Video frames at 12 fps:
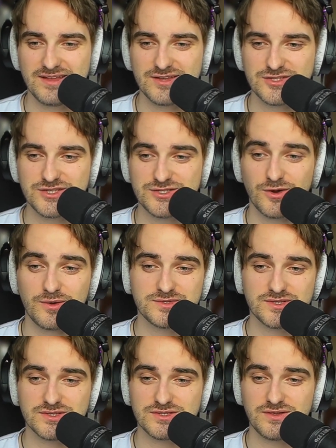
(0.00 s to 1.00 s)
She
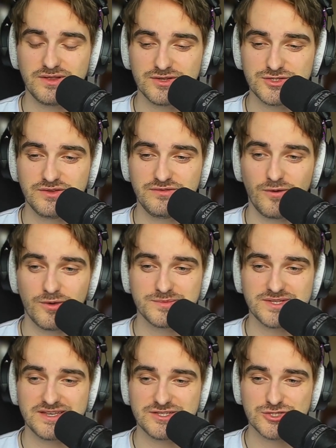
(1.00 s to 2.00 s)

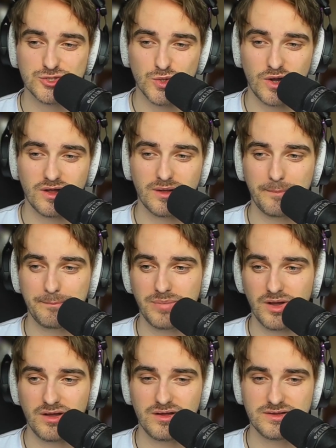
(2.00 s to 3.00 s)
forms a strong
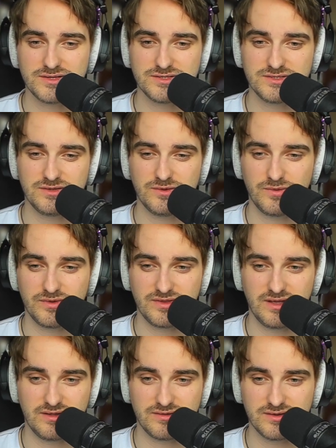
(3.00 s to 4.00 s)
bond with
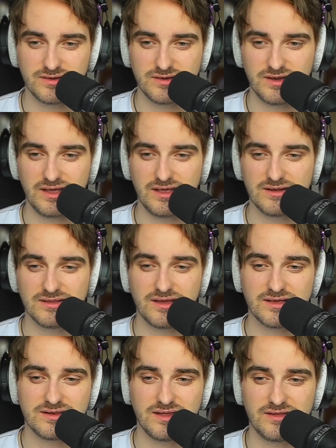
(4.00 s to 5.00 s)
Nathan. And
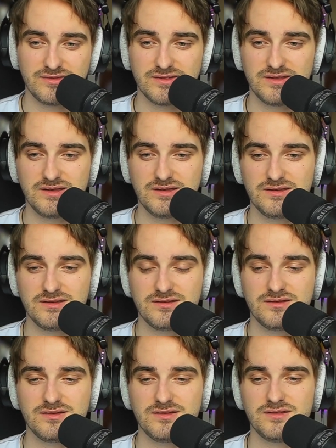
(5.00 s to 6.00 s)
like Nathan,
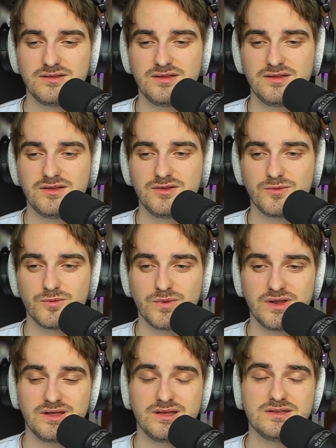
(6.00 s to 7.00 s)

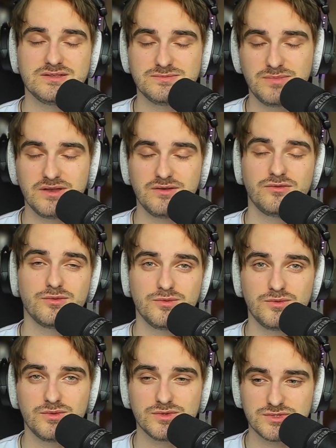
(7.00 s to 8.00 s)
Rena has been
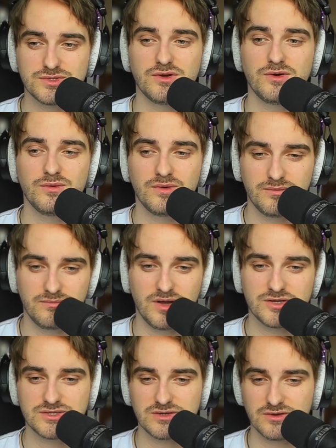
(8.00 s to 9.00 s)
through so
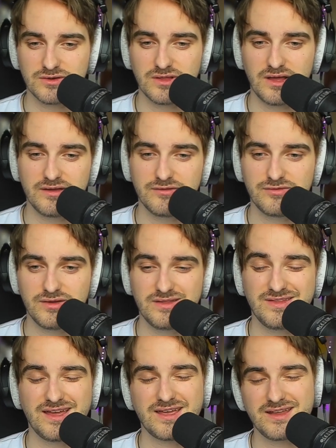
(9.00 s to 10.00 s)
much in her life,
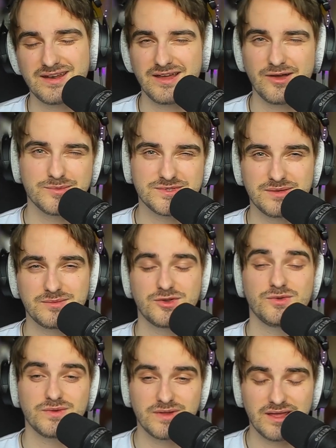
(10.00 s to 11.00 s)
and that kind of helps them
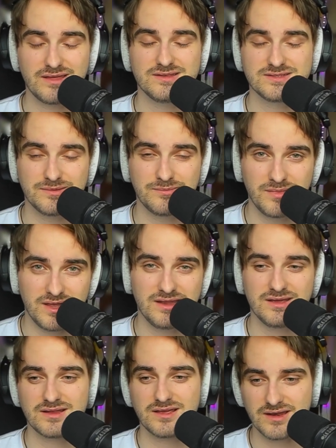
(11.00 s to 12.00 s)
create this
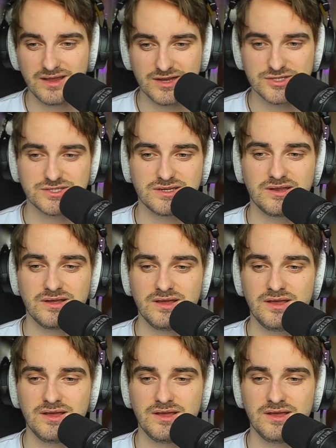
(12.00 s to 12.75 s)
immediate connection.